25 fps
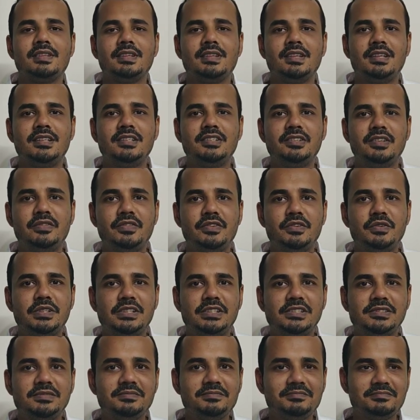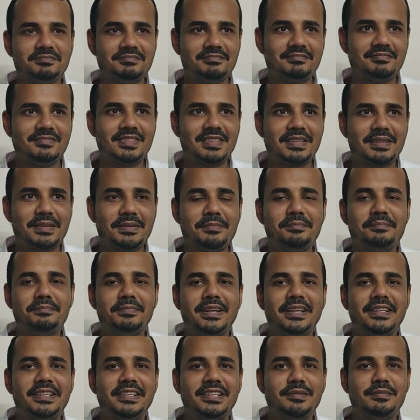Hello everyone,
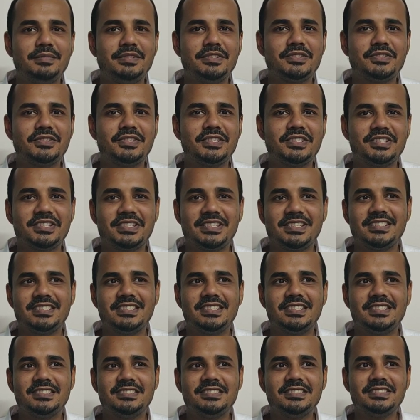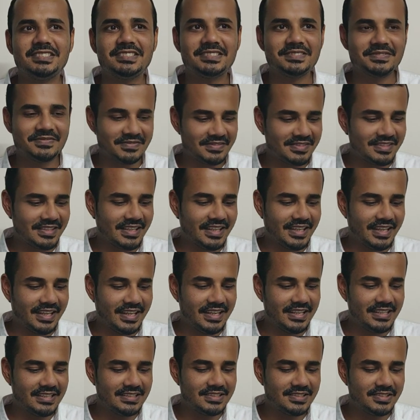my name is Roger Arnold
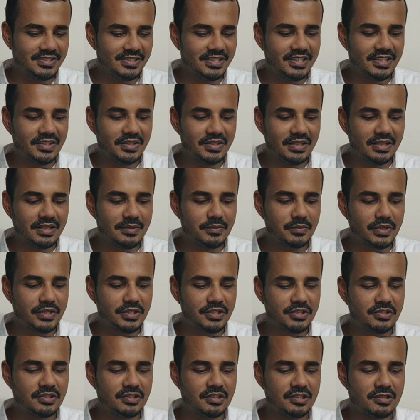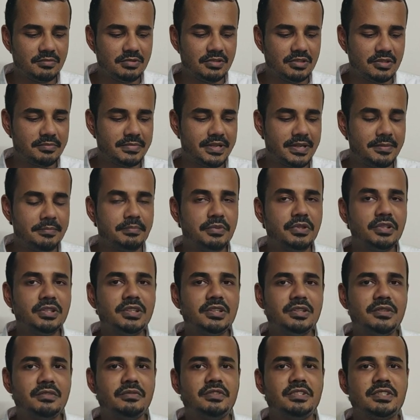and today I'm going to talk about my
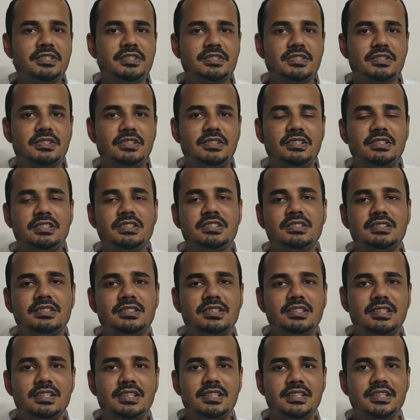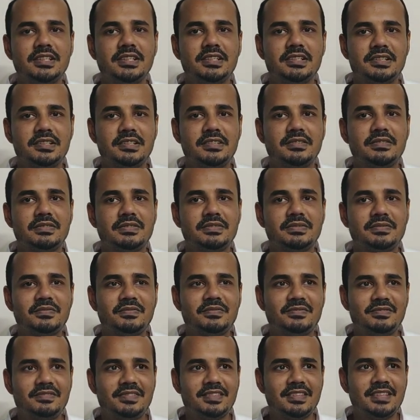book which is called The Learning Curve.
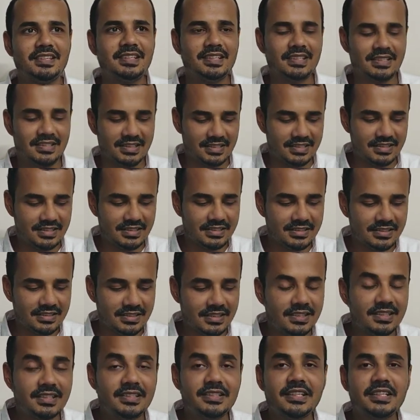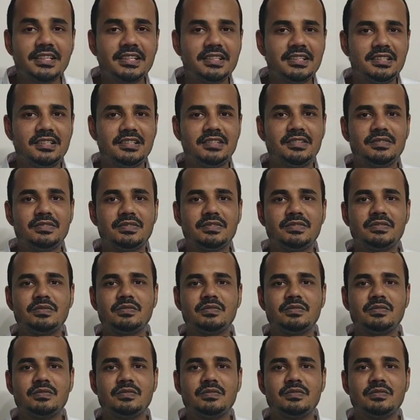The Learning Curve.